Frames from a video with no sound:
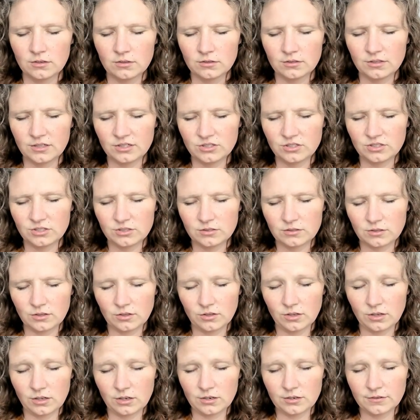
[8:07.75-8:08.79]
There's just a
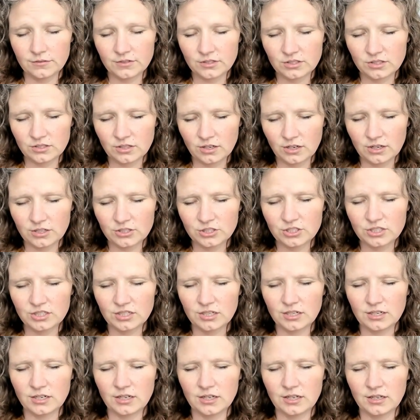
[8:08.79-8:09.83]
lot of
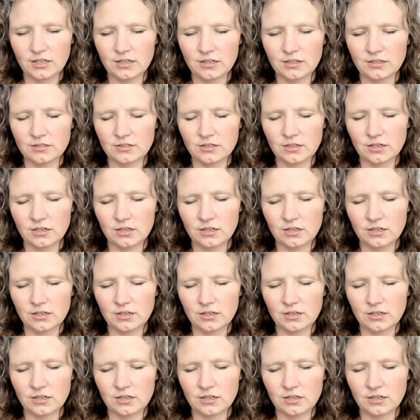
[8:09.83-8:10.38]
exhaustion and